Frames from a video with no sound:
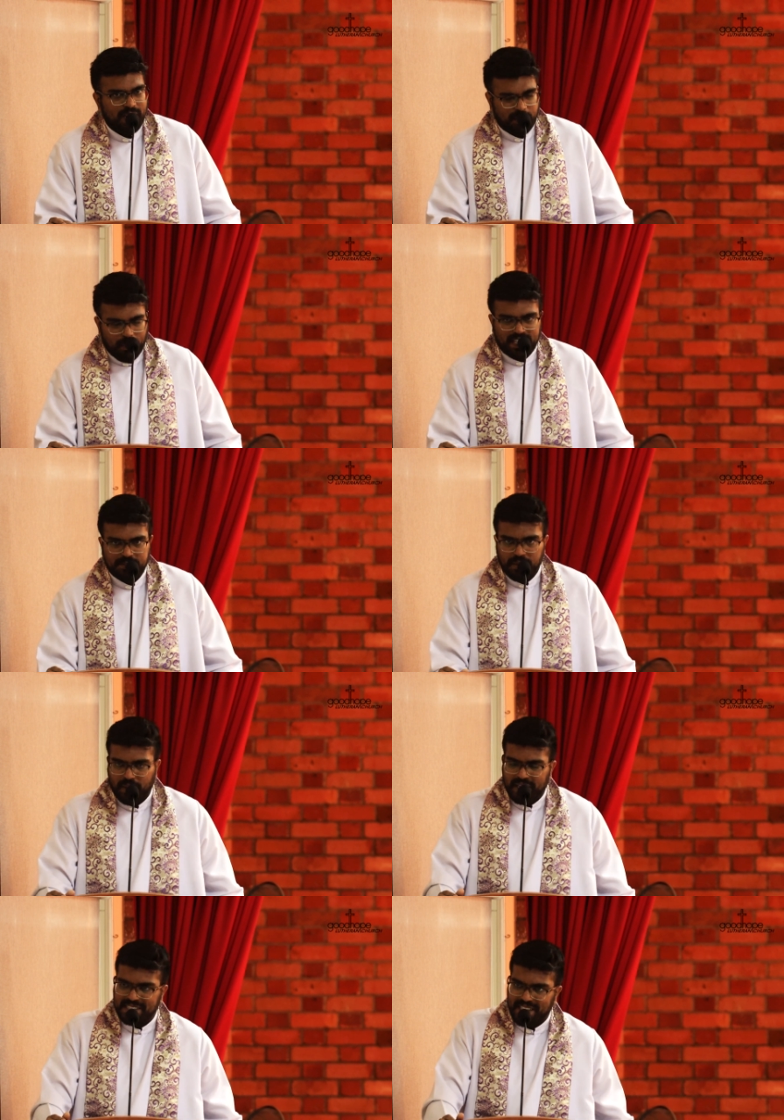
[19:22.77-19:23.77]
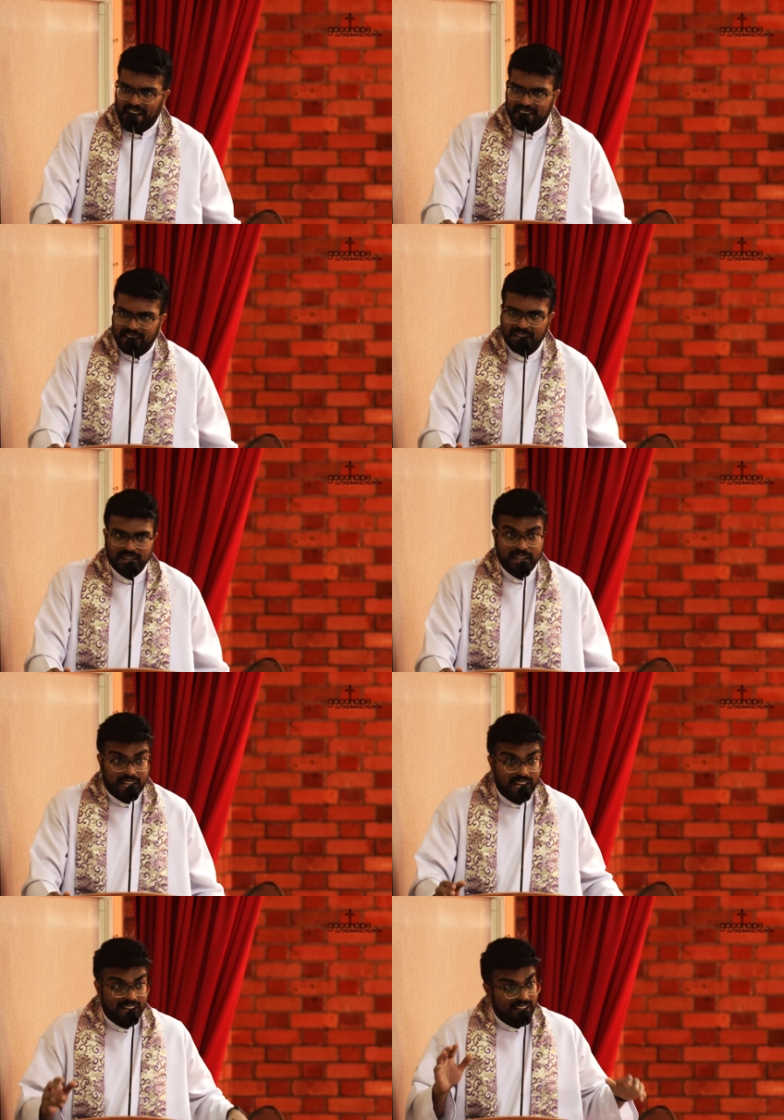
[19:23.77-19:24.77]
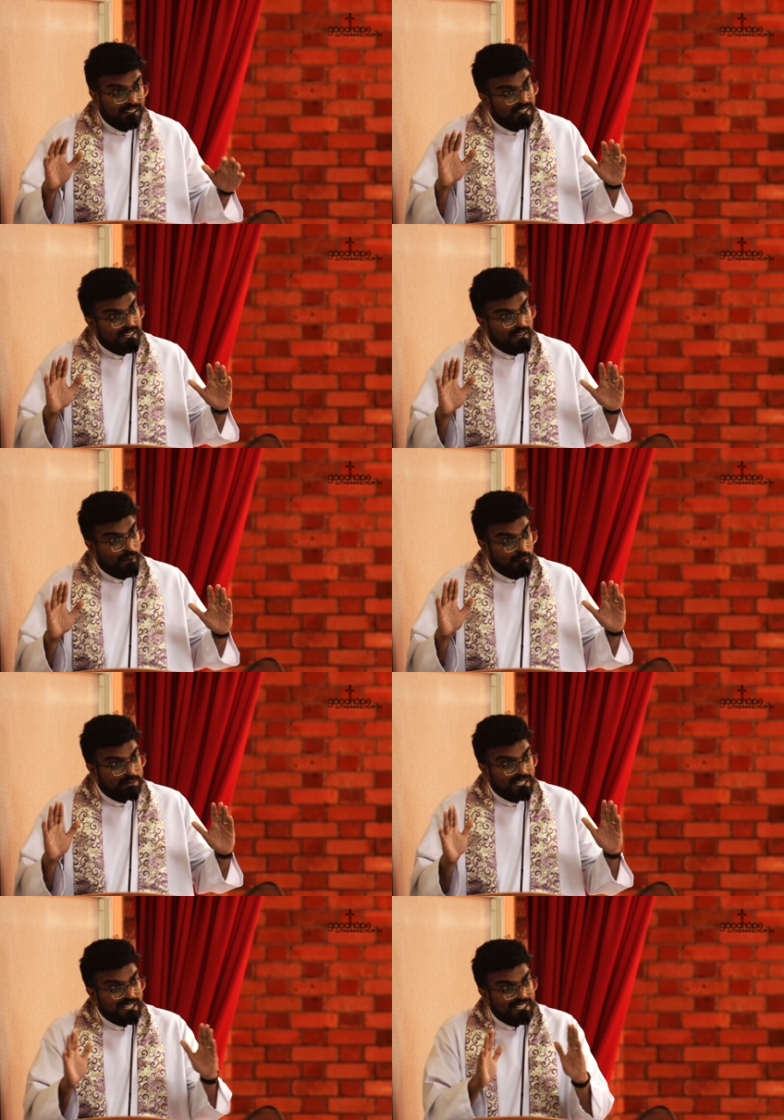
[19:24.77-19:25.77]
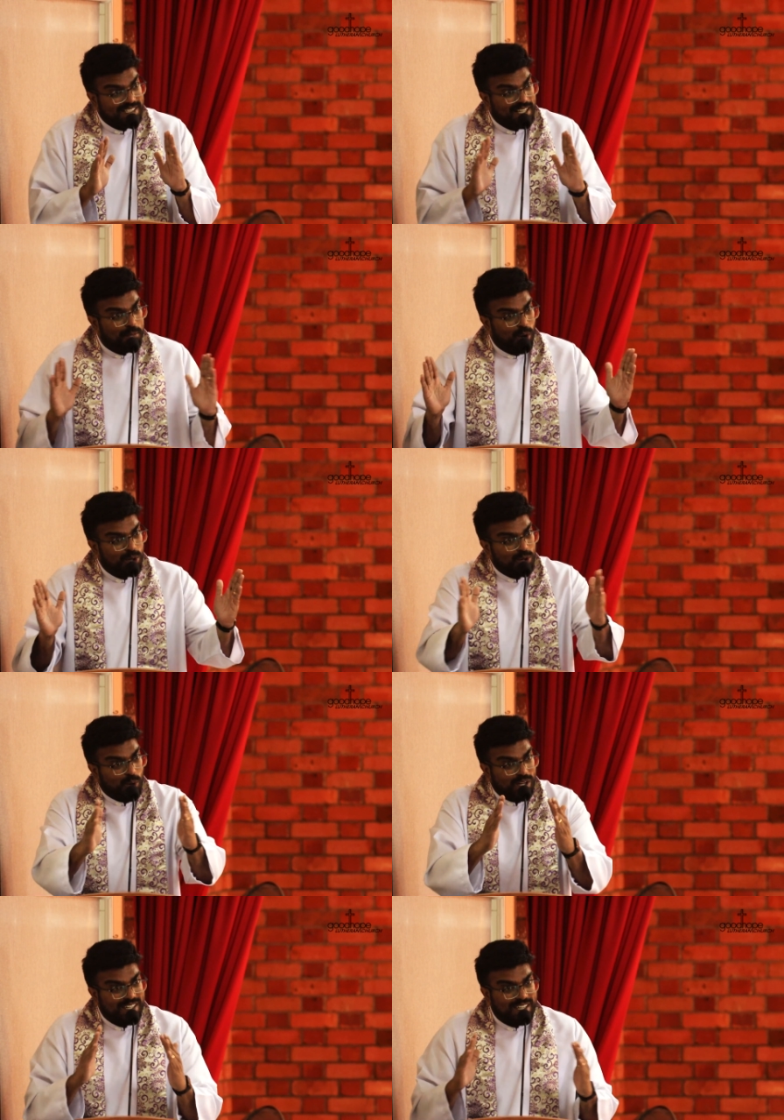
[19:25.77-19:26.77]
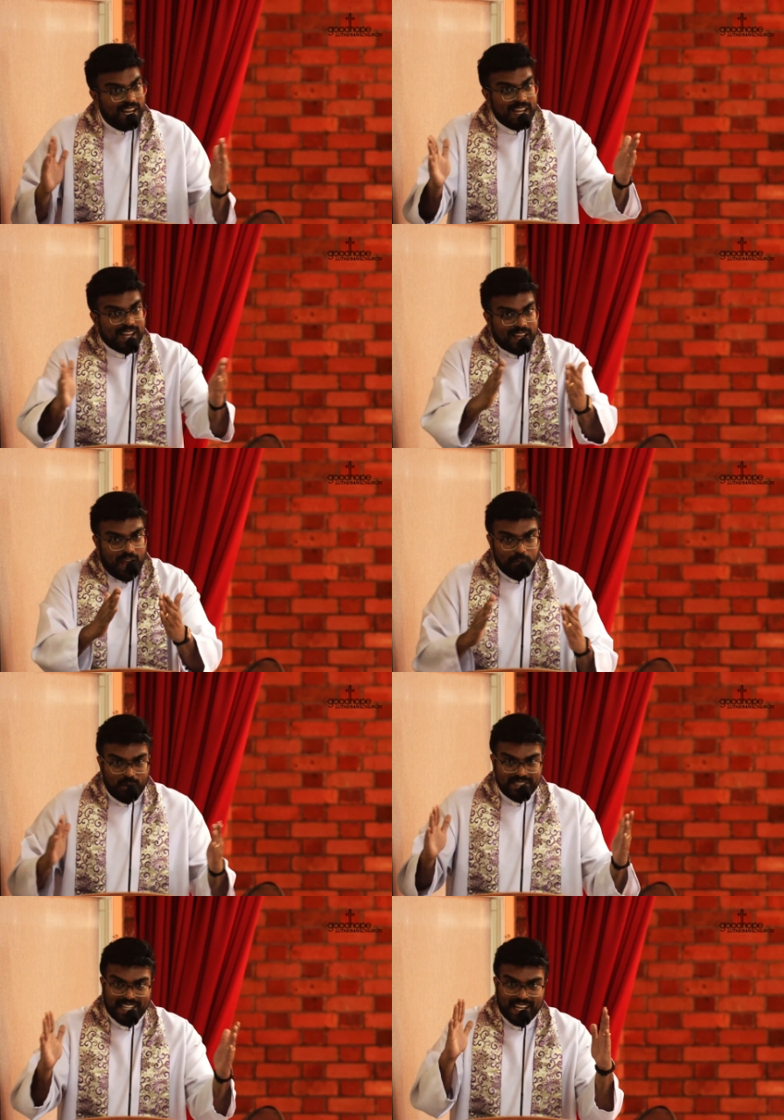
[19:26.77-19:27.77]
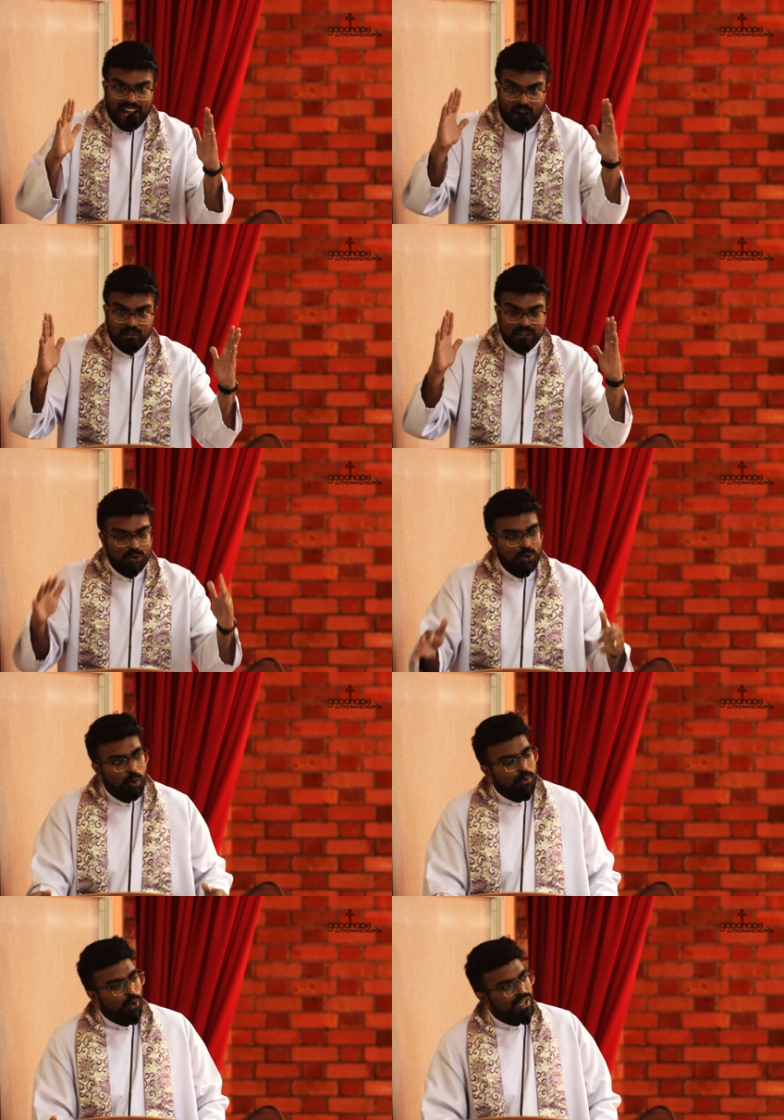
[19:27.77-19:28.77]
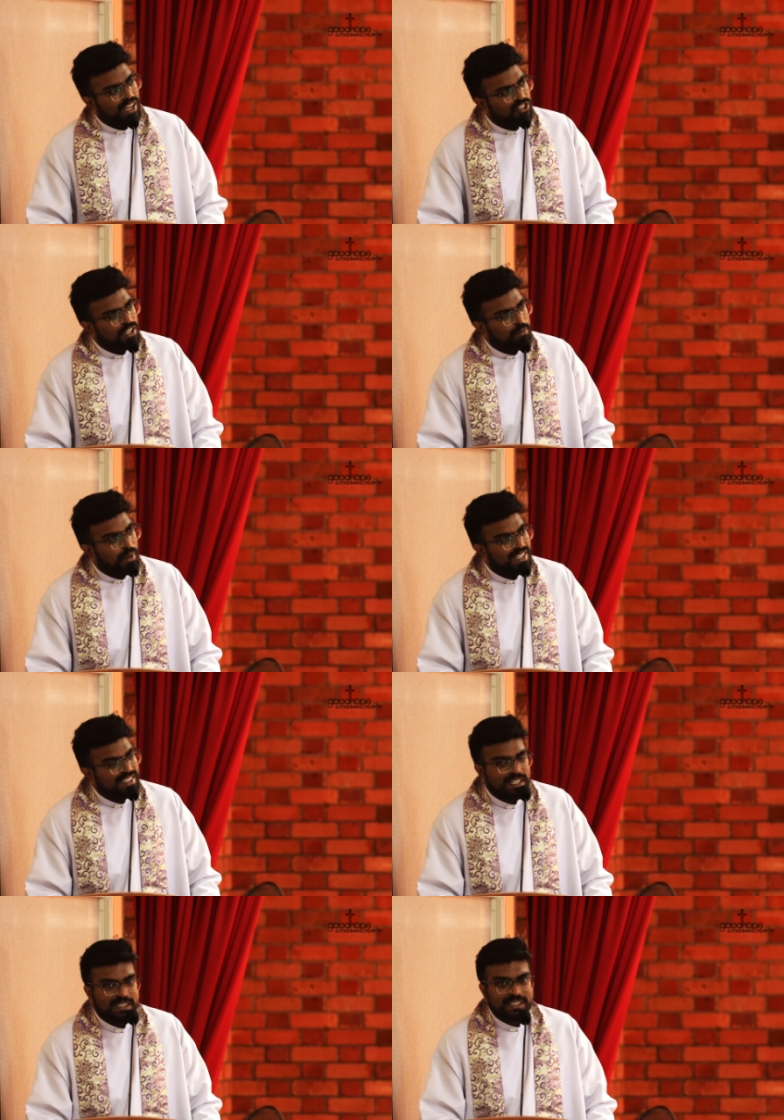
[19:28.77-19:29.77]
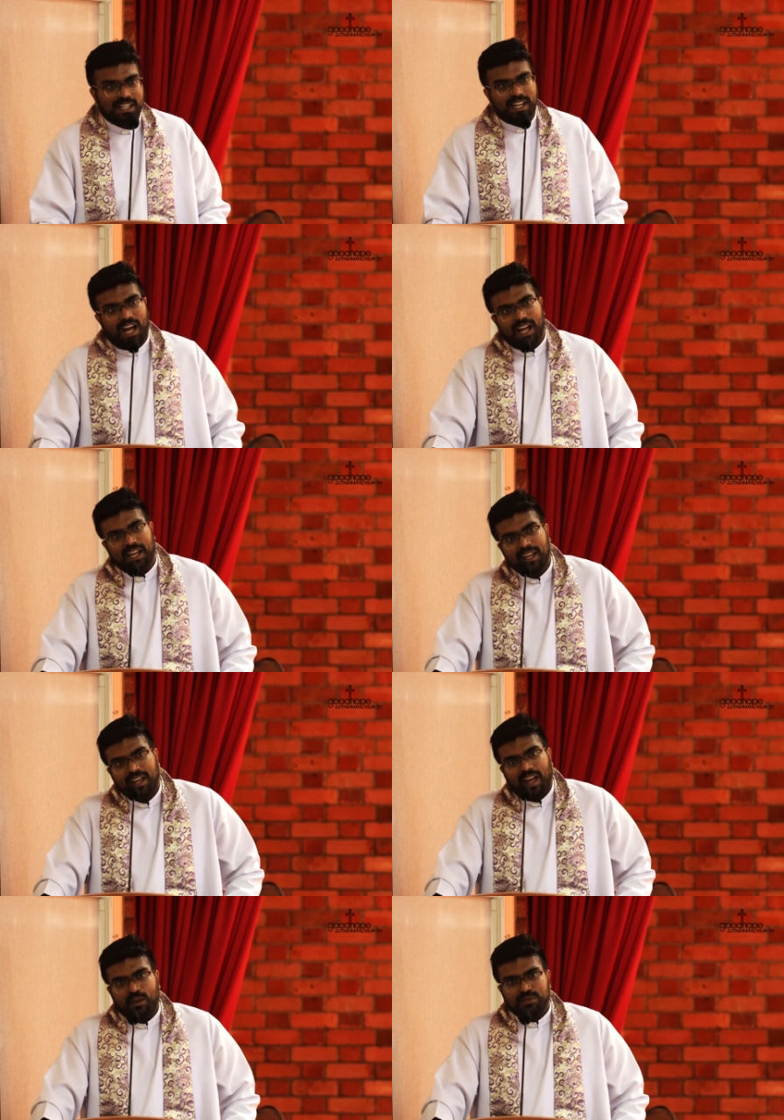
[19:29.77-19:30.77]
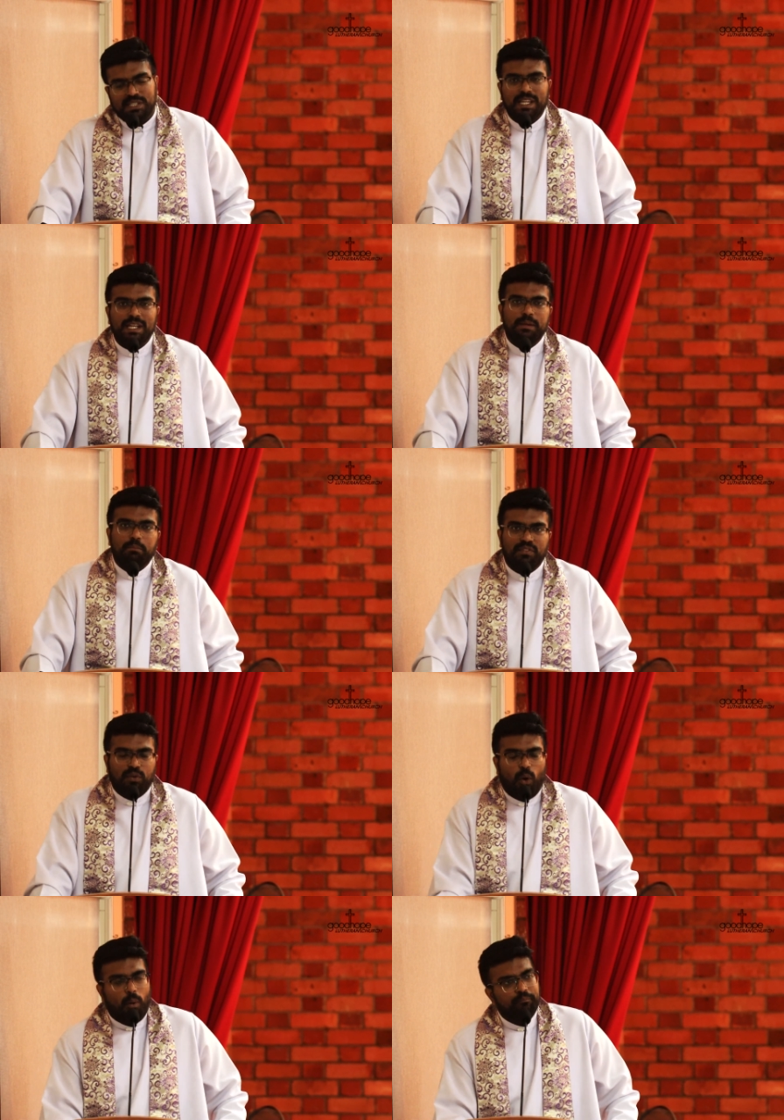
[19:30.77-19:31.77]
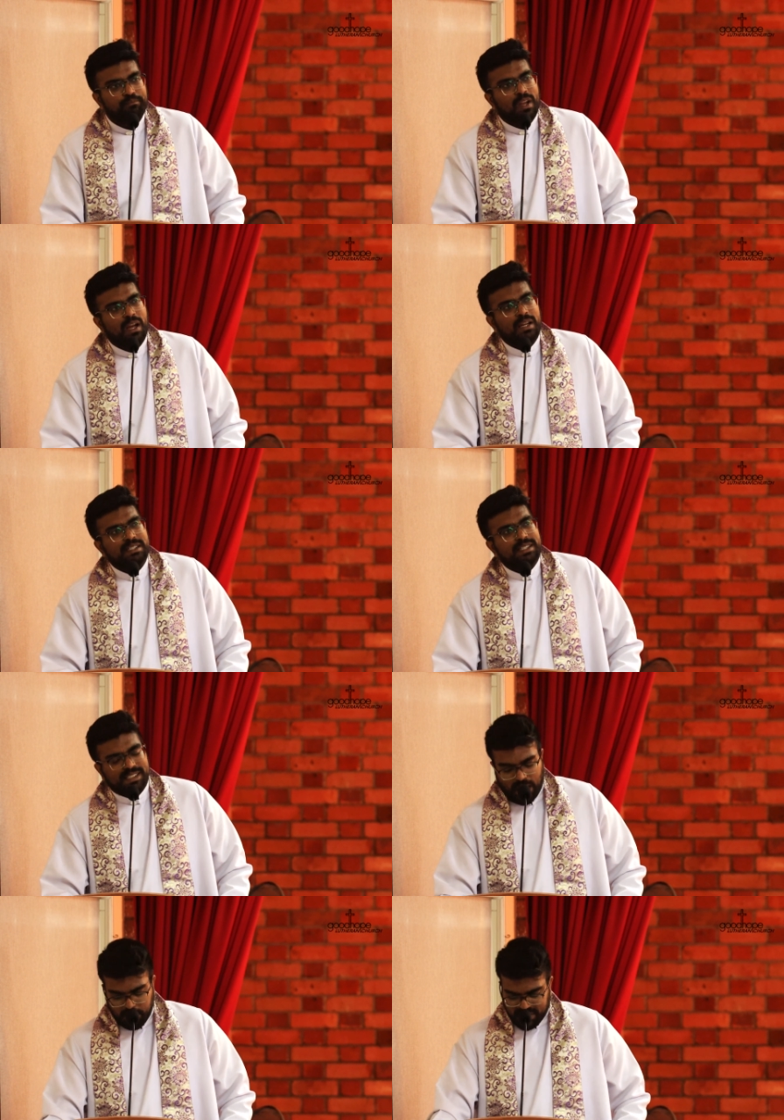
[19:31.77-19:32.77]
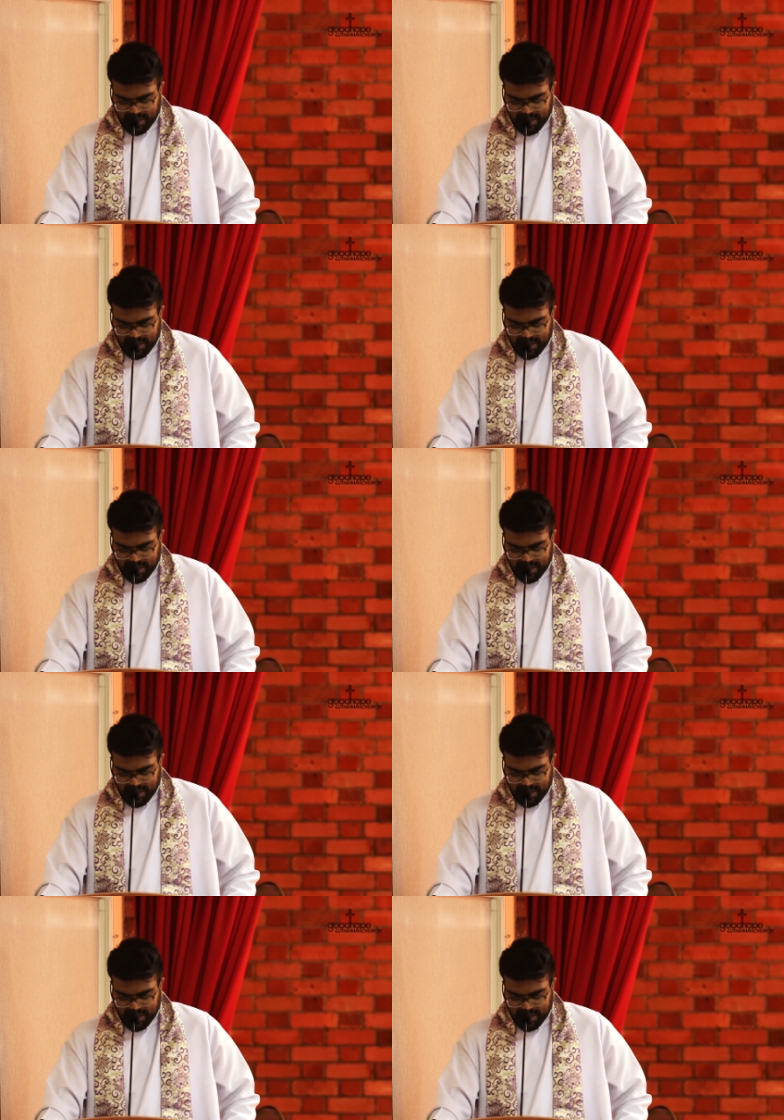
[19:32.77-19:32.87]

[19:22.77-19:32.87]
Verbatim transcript: It makes me very sad again, huh? when I'm saying this, I'm not I'm not saying our Good Hope congregation, but the churches that I have seen before, that some